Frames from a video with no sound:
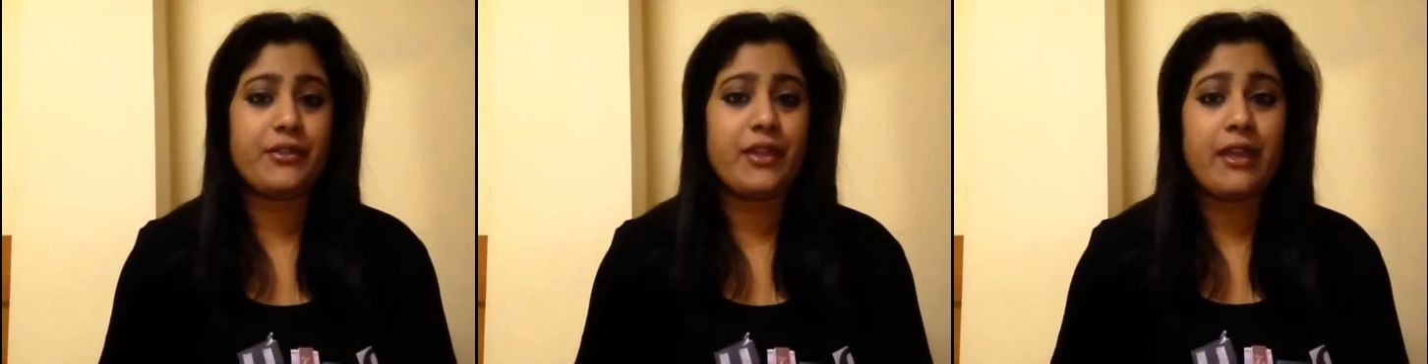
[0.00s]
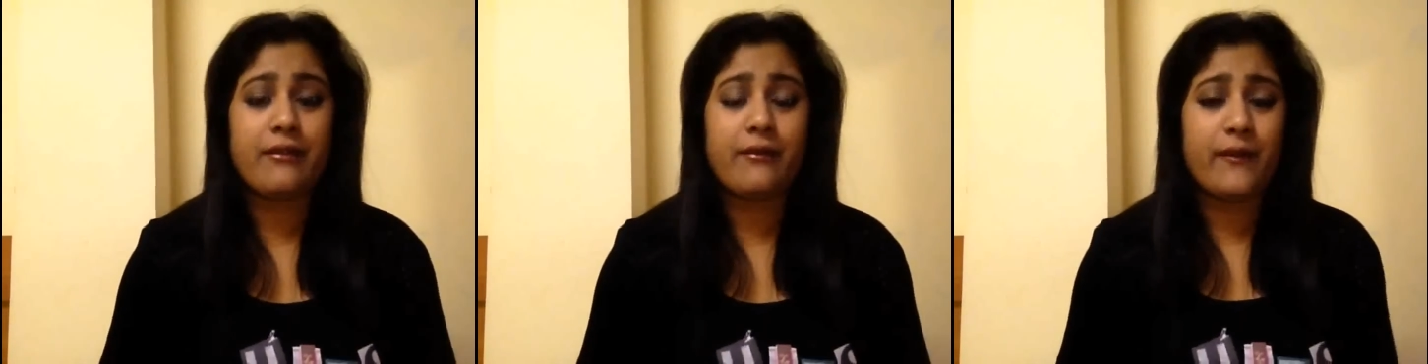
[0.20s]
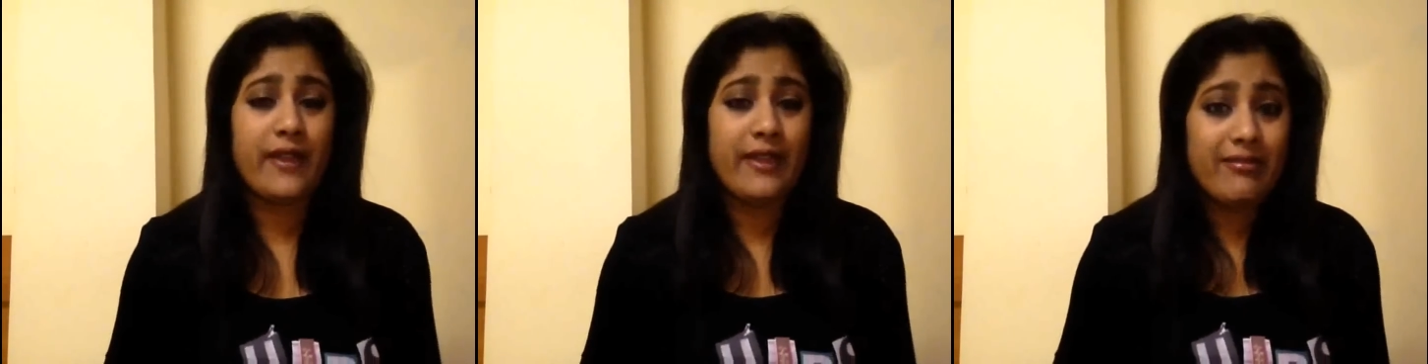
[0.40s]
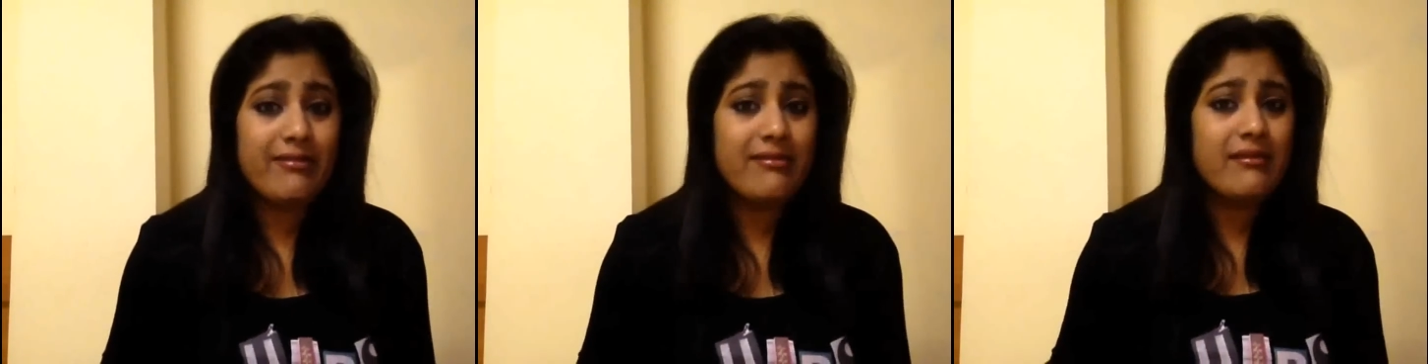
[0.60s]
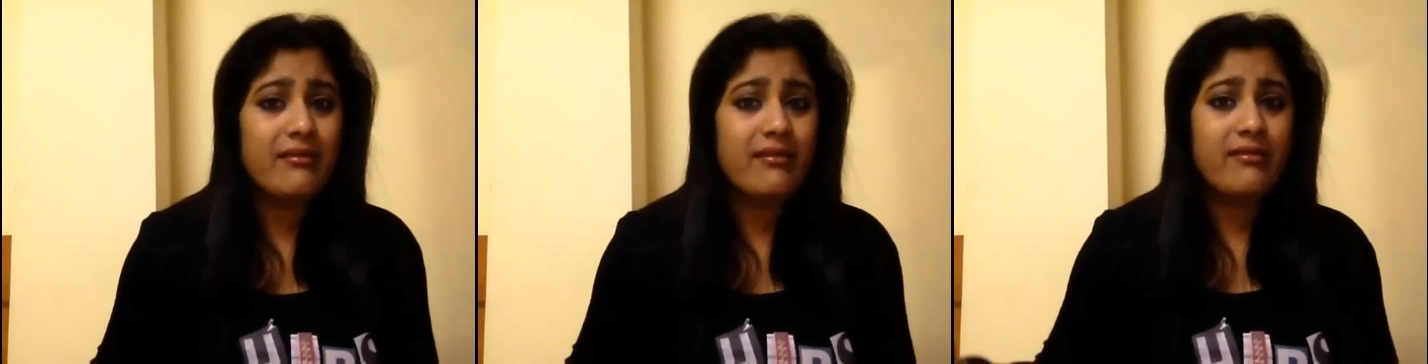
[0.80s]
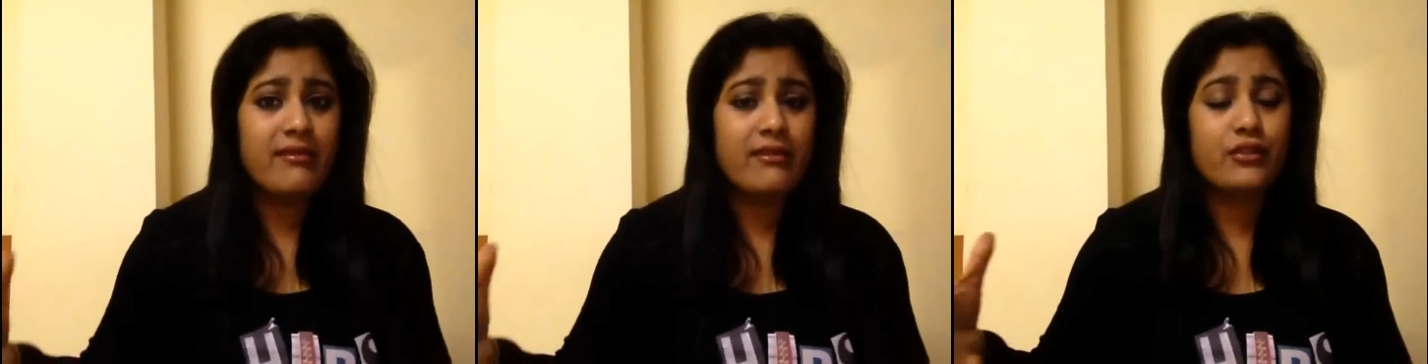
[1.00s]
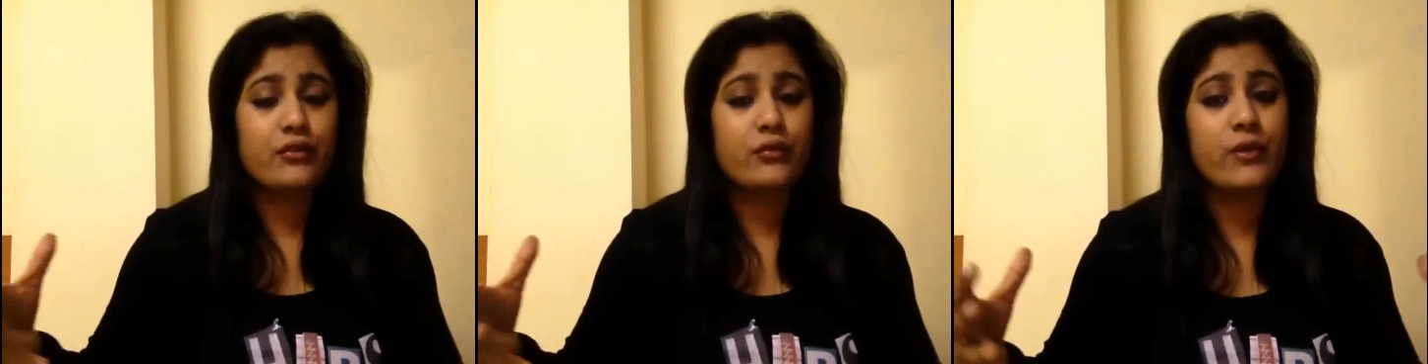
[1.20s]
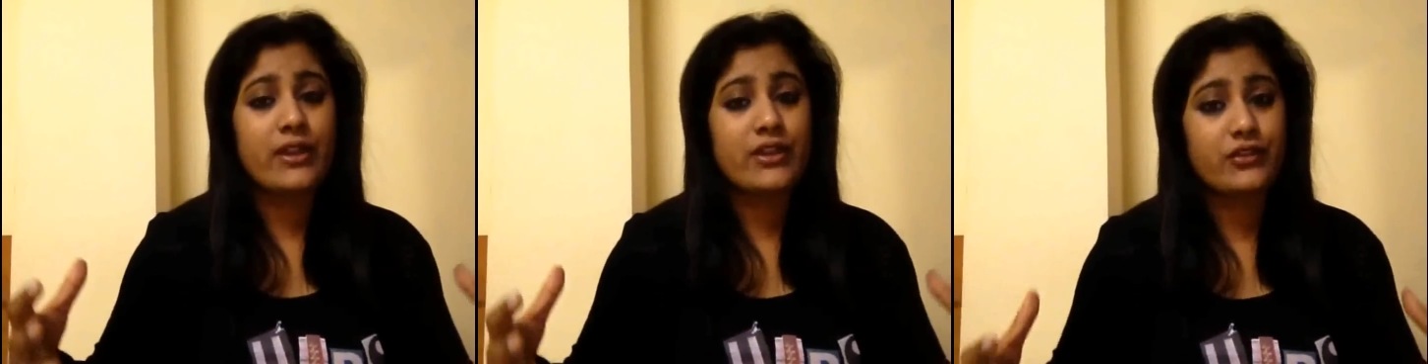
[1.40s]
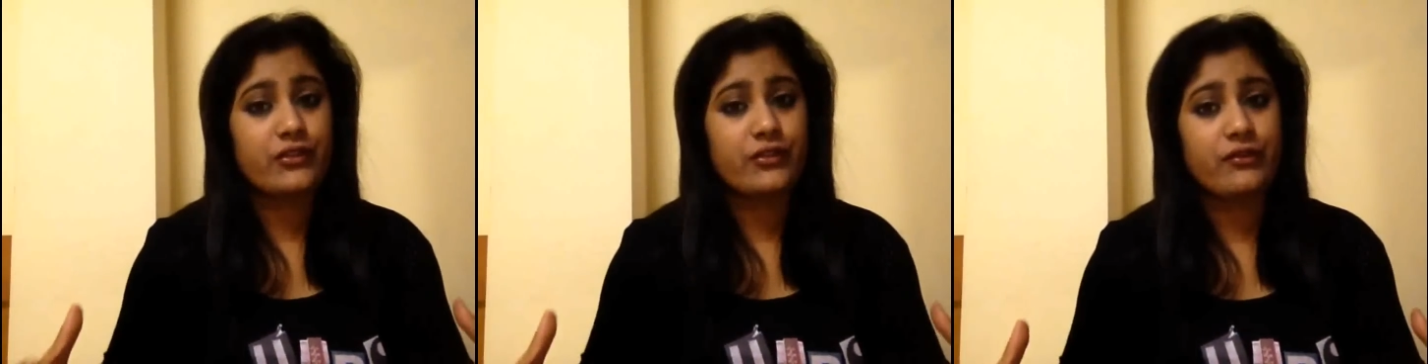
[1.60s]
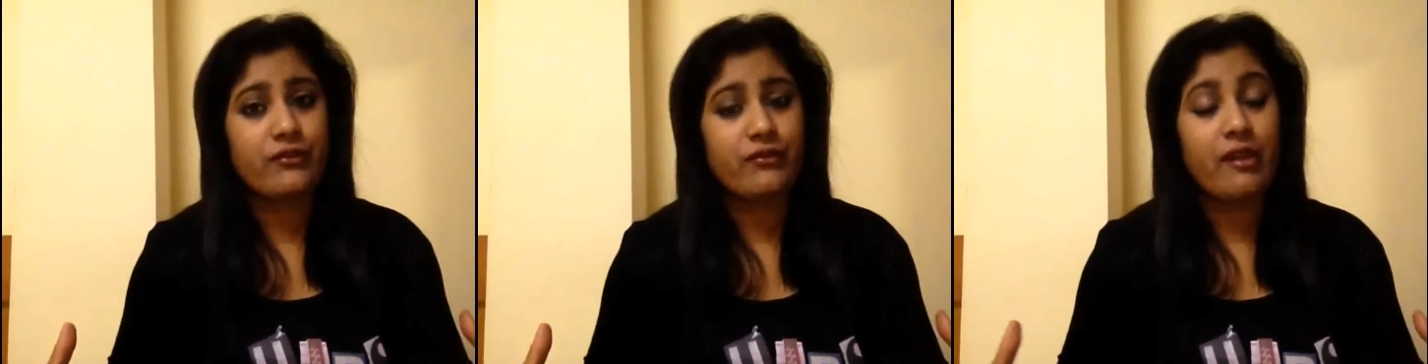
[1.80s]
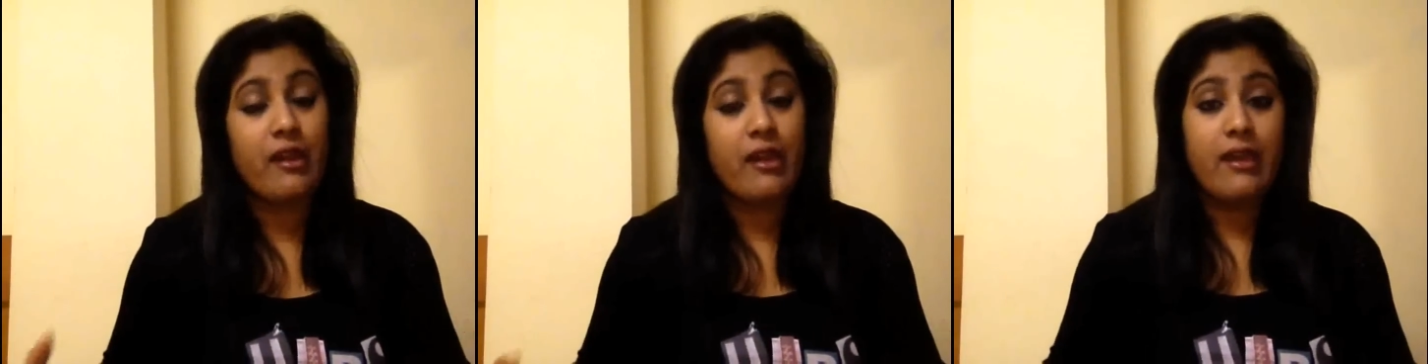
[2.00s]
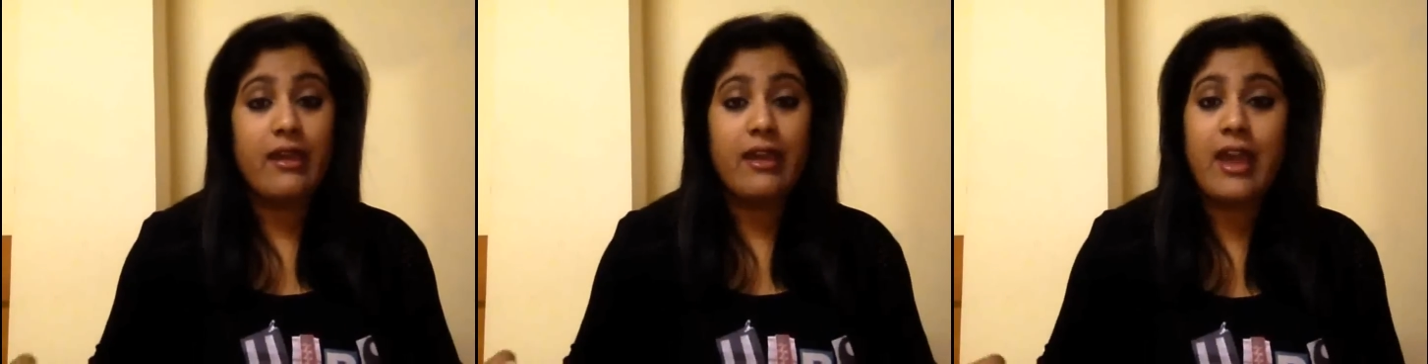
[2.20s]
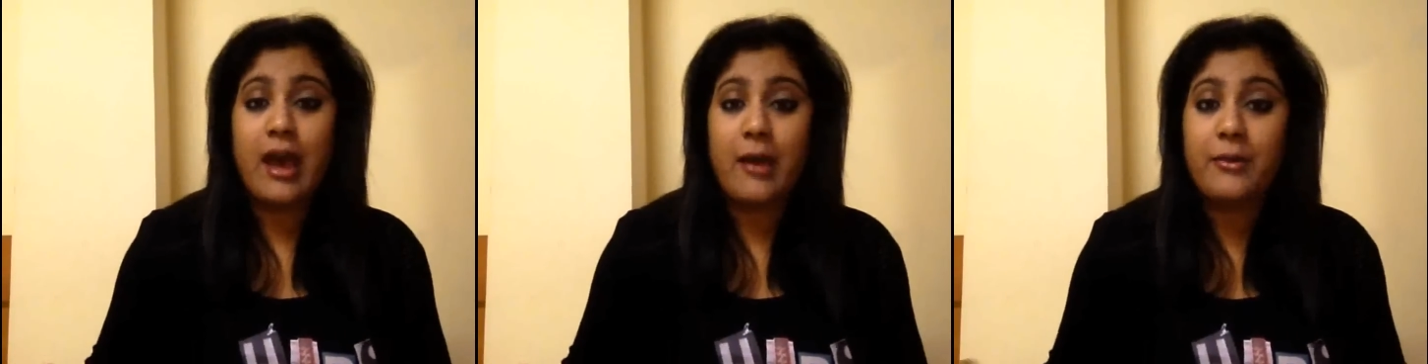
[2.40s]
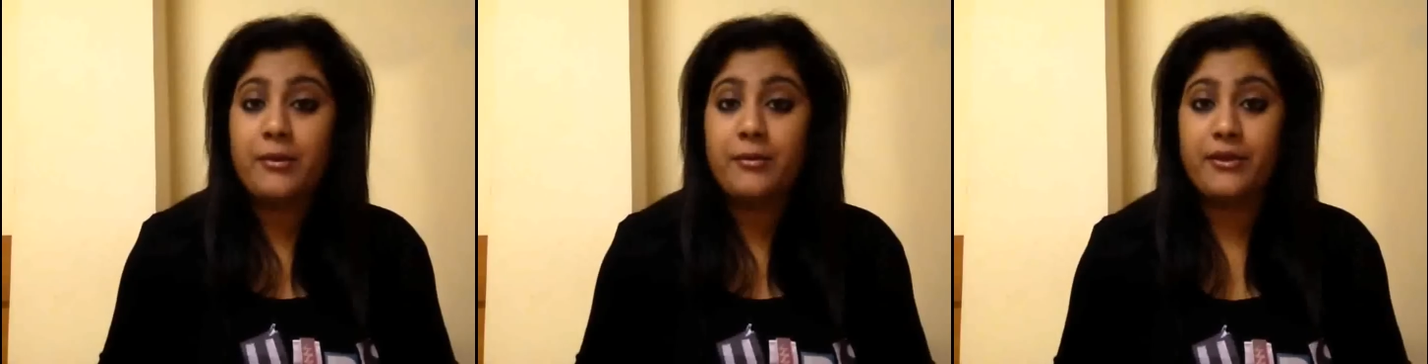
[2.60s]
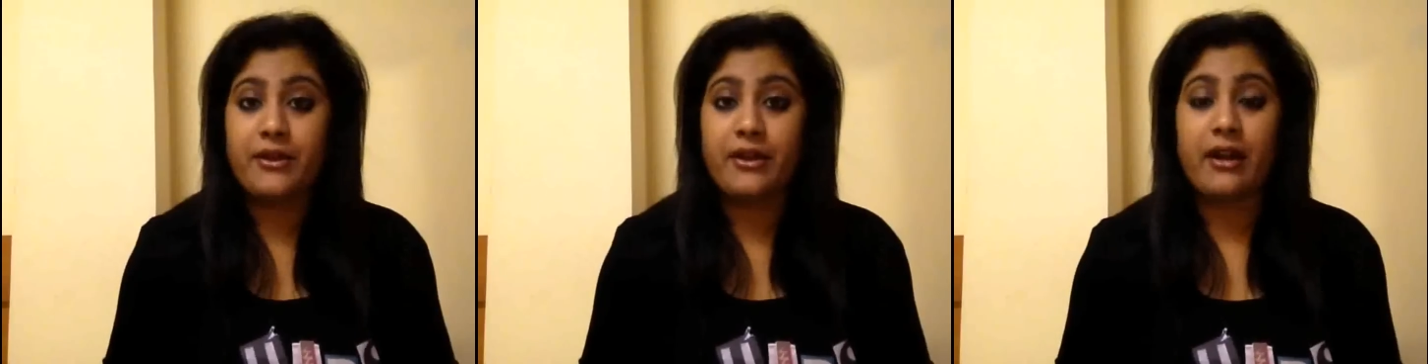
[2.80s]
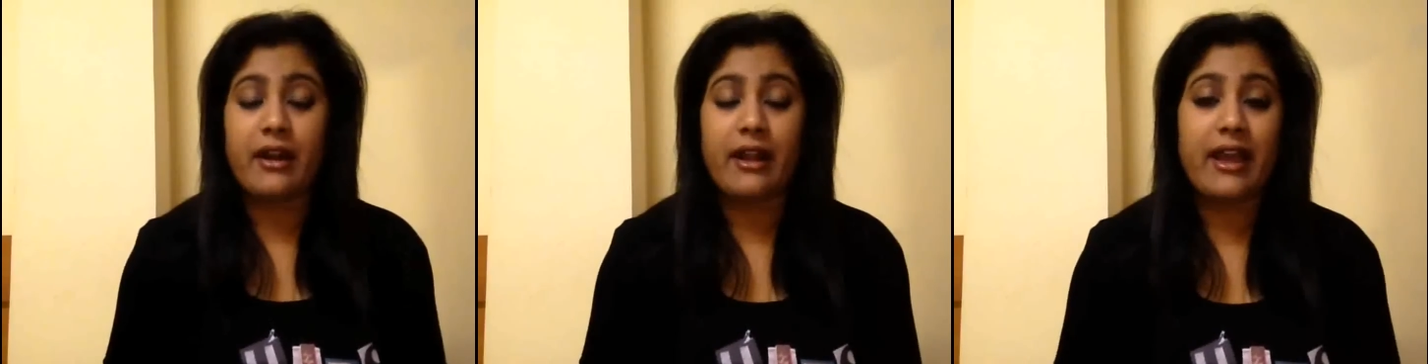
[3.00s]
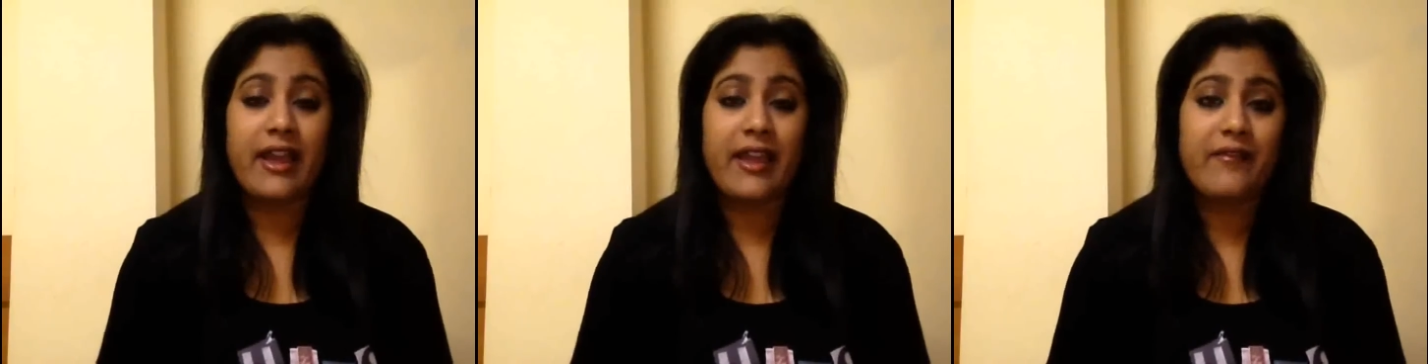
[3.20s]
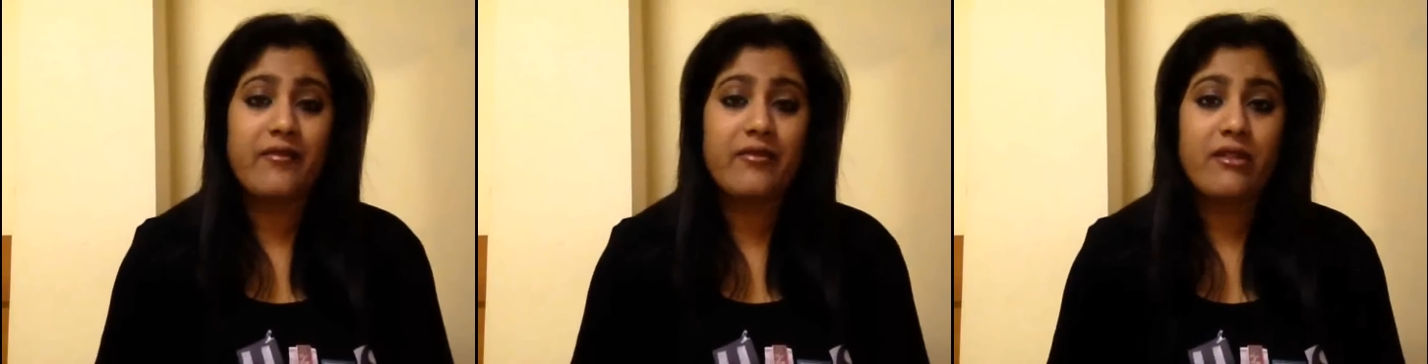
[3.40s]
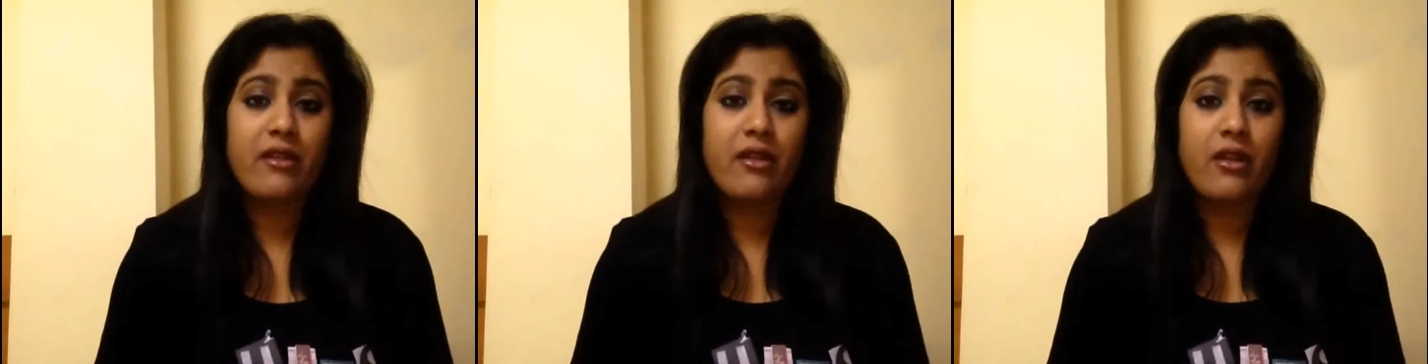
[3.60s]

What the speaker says: and when such situations come up in our lives,